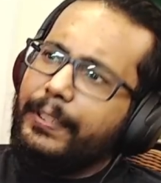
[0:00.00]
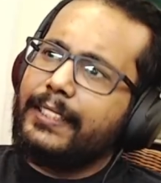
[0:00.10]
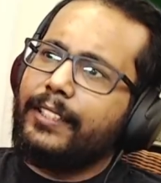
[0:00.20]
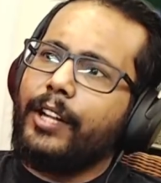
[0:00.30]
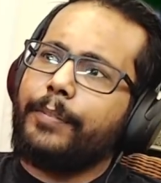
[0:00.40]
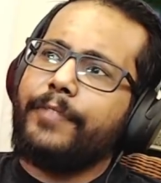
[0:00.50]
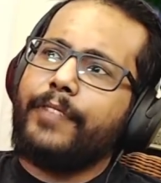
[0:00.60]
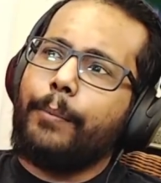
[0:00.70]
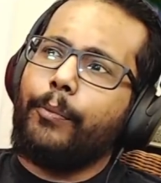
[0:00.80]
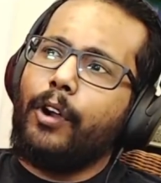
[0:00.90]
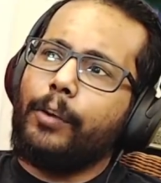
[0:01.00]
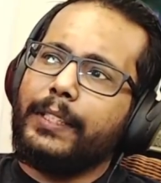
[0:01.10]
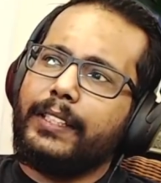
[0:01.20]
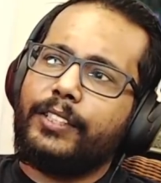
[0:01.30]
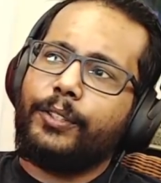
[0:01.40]
Please correct me if I'm wrong,
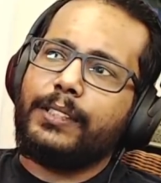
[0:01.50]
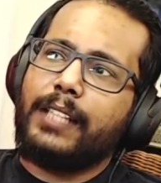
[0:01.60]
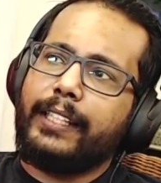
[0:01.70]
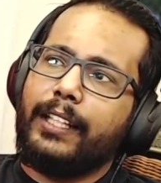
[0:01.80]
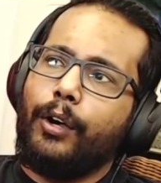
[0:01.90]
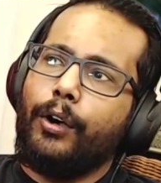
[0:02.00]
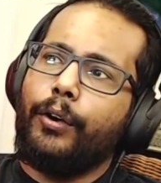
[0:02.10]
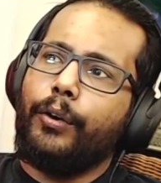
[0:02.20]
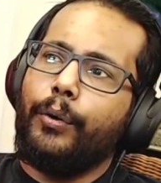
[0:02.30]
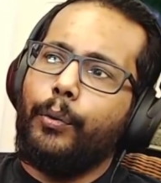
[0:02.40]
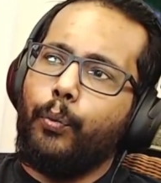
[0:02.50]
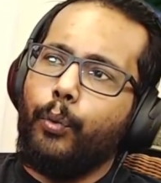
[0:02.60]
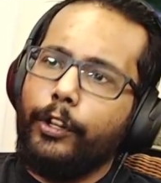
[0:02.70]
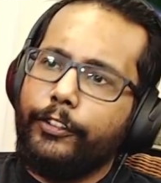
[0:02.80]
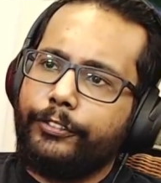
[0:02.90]
but this looks like a
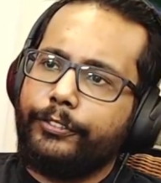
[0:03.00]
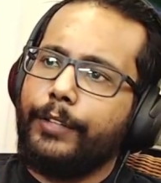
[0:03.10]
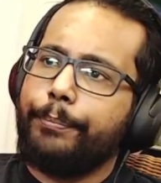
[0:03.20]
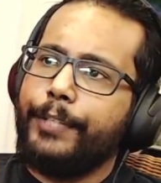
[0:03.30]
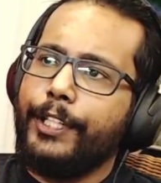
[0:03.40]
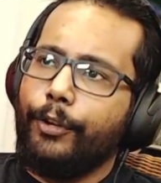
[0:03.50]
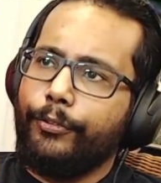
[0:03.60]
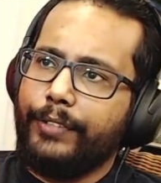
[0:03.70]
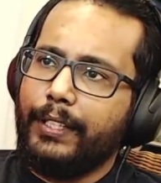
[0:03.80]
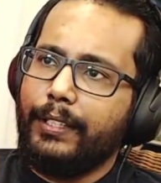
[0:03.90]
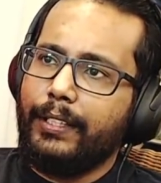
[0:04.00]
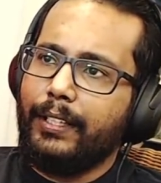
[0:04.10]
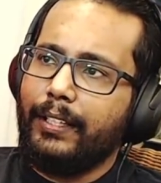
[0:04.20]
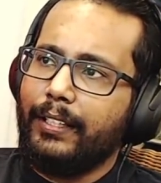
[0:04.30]
wolf POV.